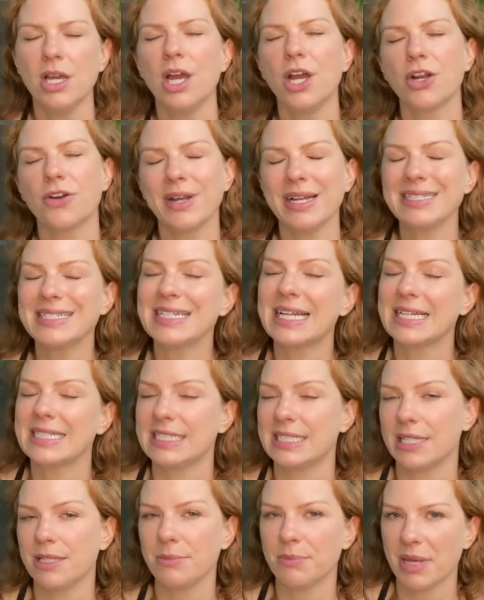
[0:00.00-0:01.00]
Granted, I
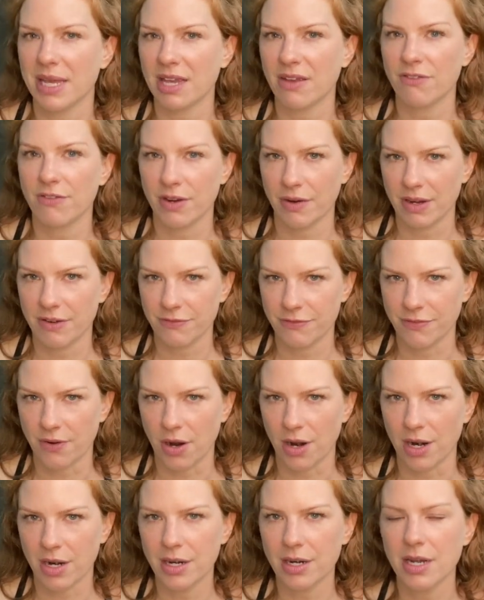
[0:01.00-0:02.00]
didn't make it very
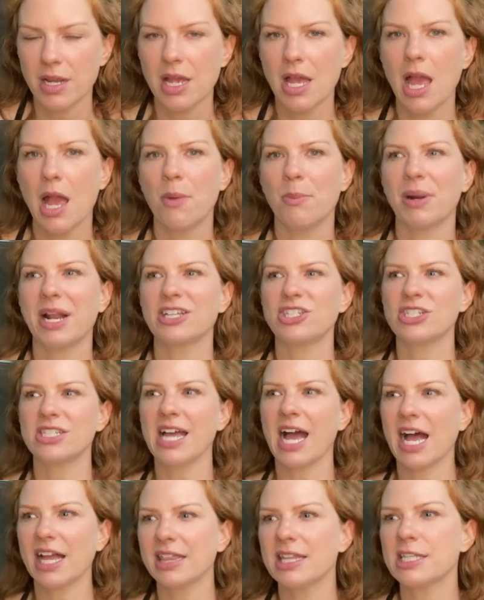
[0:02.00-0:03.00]
far, but I just
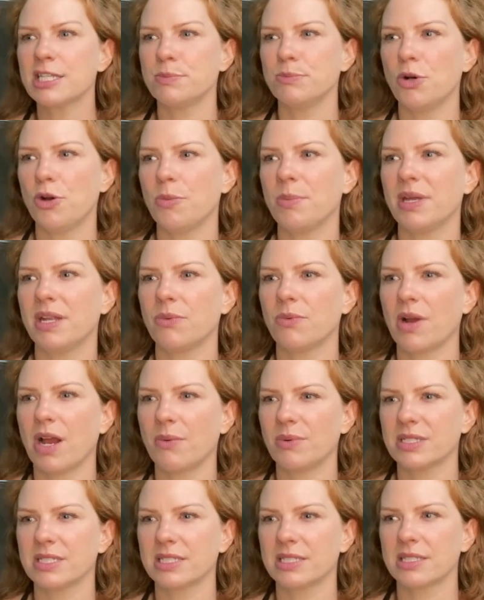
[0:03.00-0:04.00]
had this moment where I
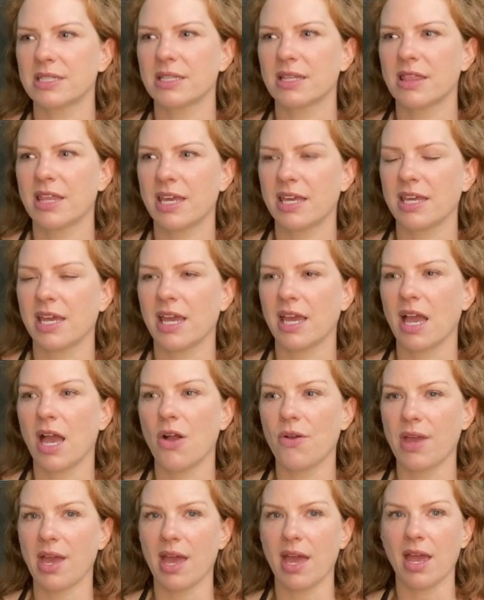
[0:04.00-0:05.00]
was thinking,
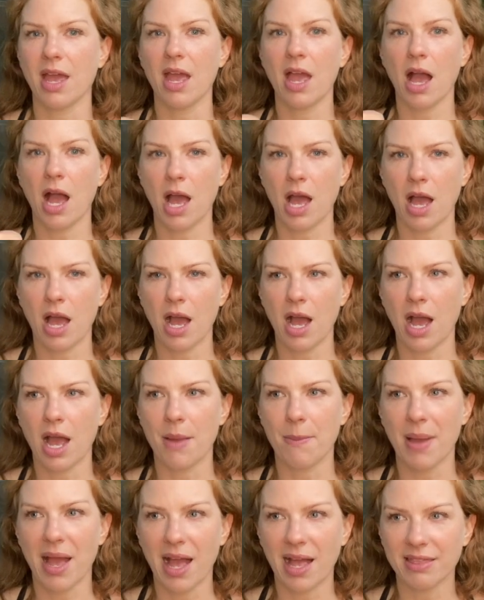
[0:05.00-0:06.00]
okay,
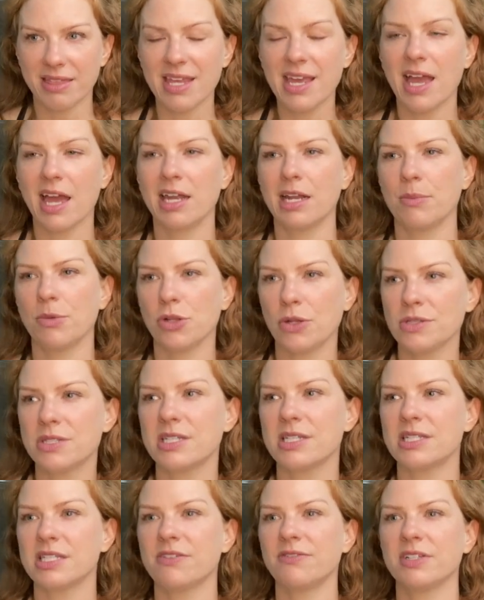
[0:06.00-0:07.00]
I'm at the end, I'm close
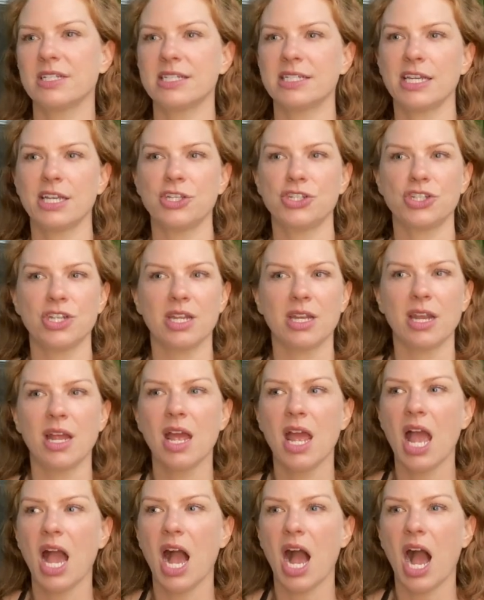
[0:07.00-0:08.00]
to civilization.
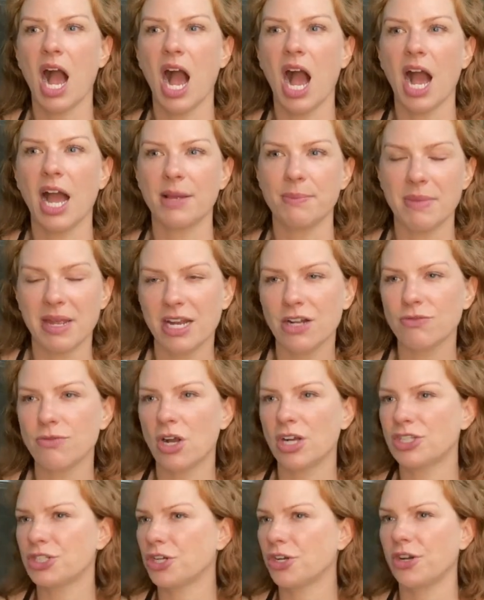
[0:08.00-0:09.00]
I made a
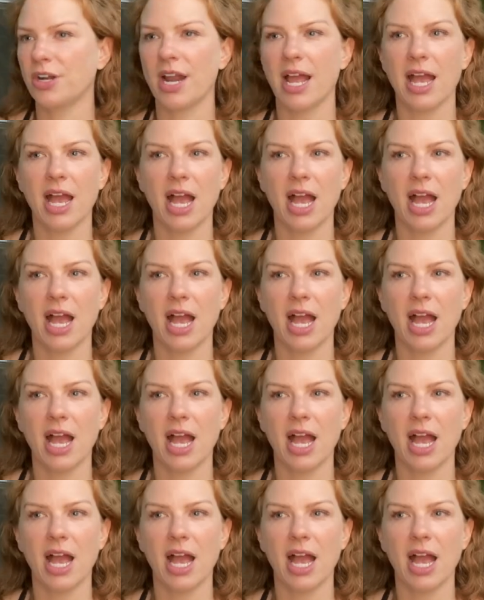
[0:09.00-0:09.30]
wrong turn.